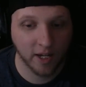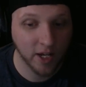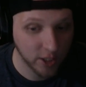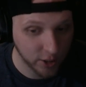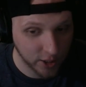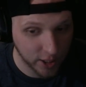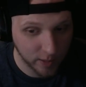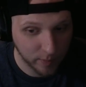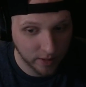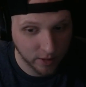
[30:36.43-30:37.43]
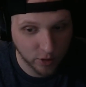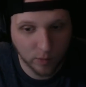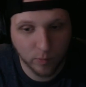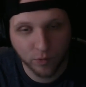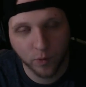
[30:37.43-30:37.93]
You could have been on YouTube
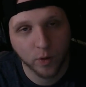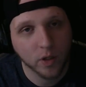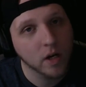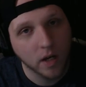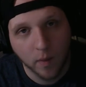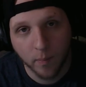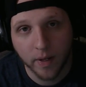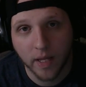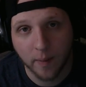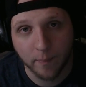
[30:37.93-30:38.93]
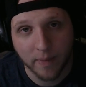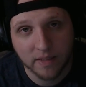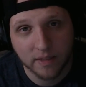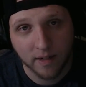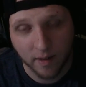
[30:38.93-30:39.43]
before, but I messed
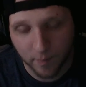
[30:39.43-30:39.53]
it up.